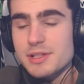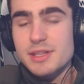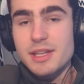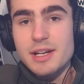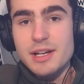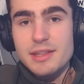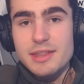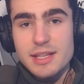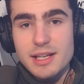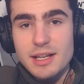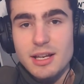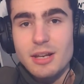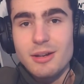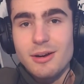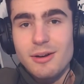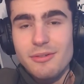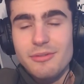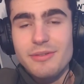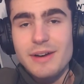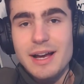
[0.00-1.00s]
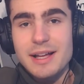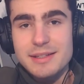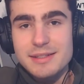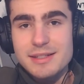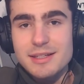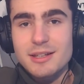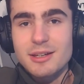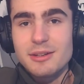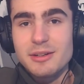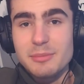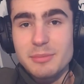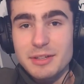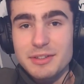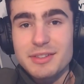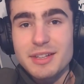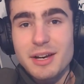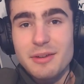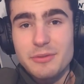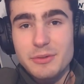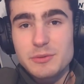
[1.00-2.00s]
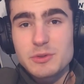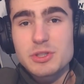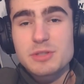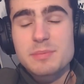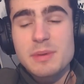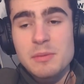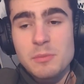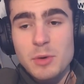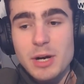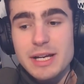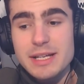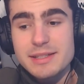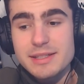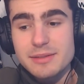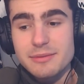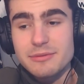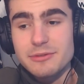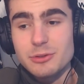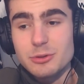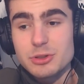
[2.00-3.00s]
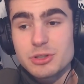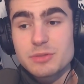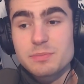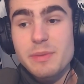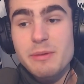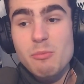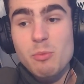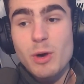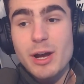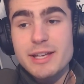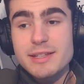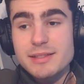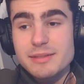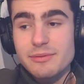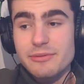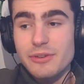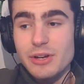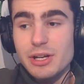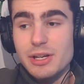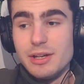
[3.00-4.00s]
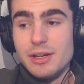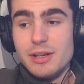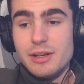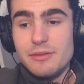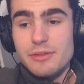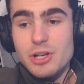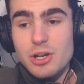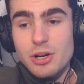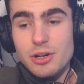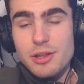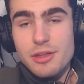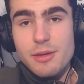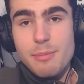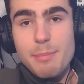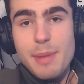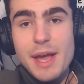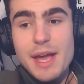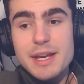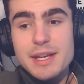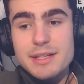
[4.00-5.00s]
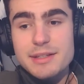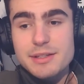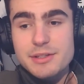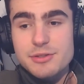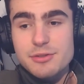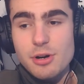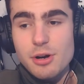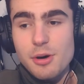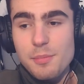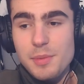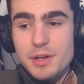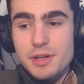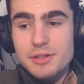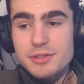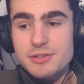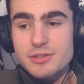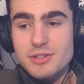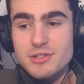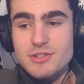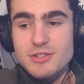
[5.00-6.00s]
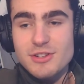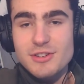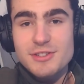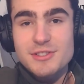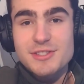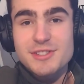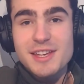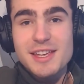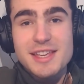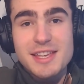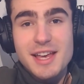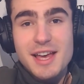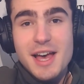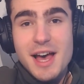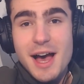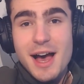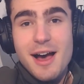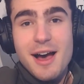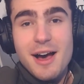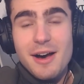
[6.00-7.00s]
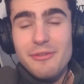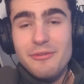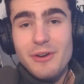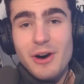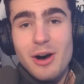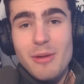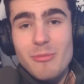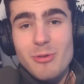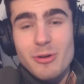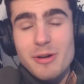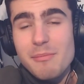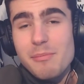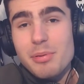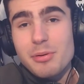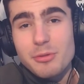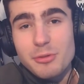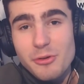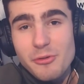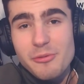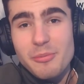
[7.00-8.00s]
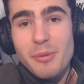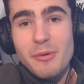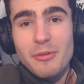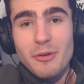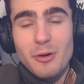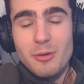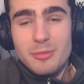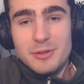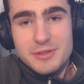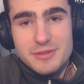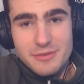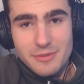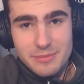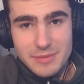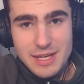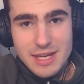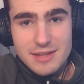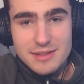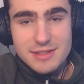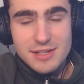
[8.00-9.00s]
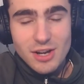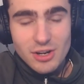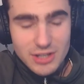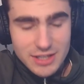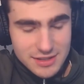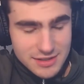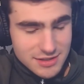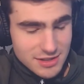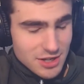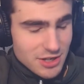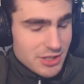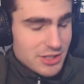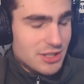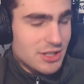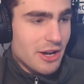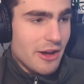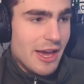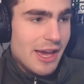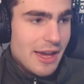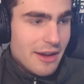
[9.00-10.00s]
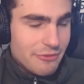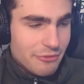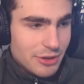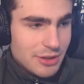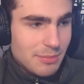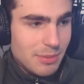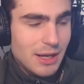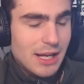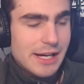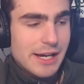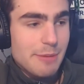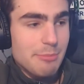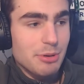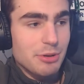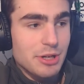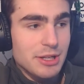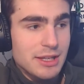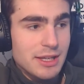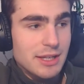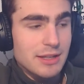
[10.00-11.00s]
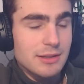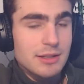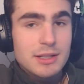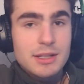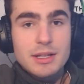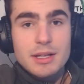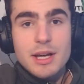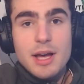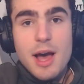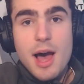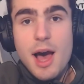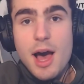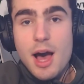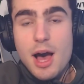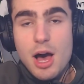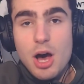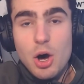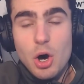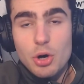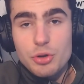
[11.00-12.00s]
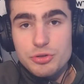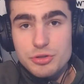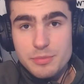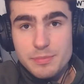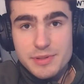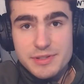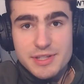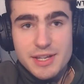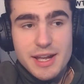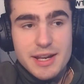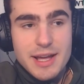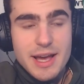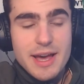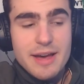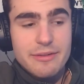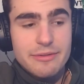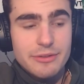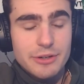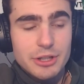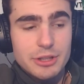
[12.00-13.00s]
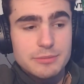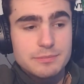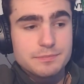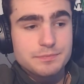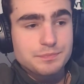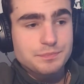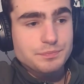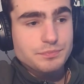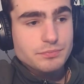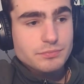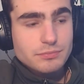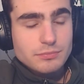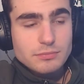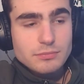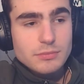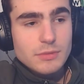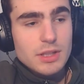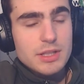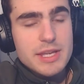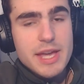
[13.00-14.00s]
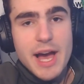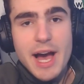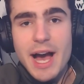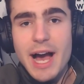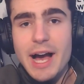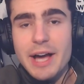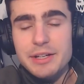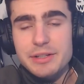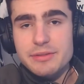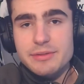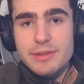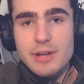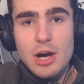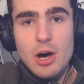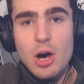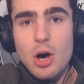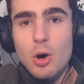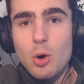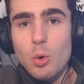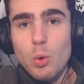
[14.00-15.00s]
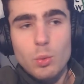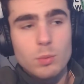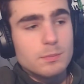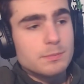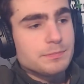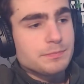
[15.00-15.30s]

that I think a lot of fans, including myself, have just been waiting for kind of the penny to drop and us to just see a far more improved performance from the entire side. Every player putting in 100% effort. You had the whole